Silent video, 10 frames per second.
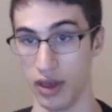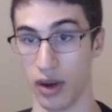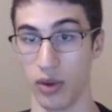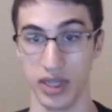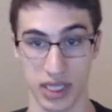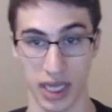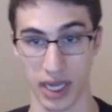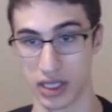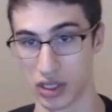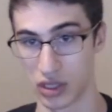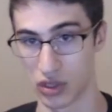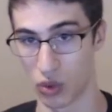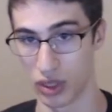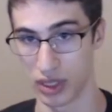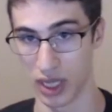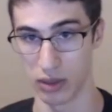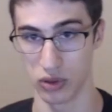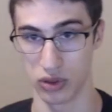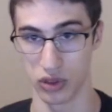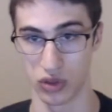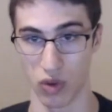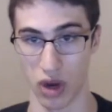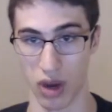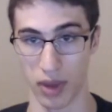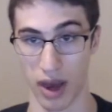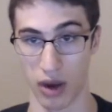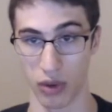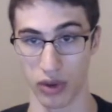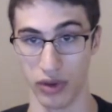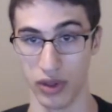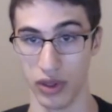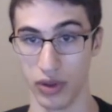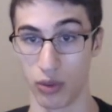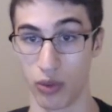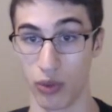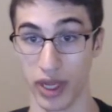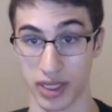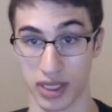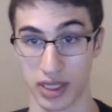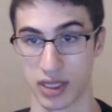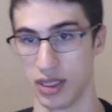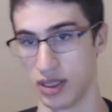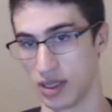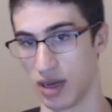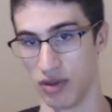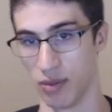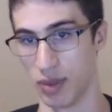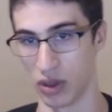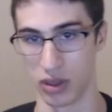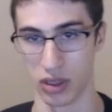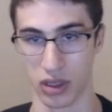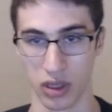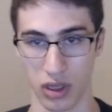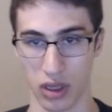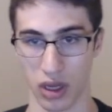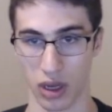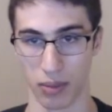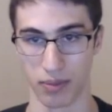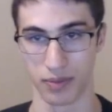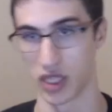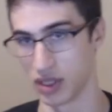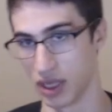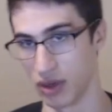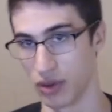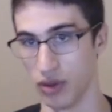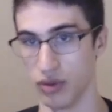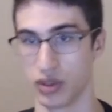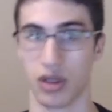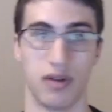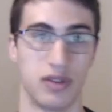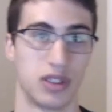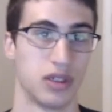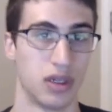now in this case, sword is able to swap out the wrists instead of the belt because they don't use gloves.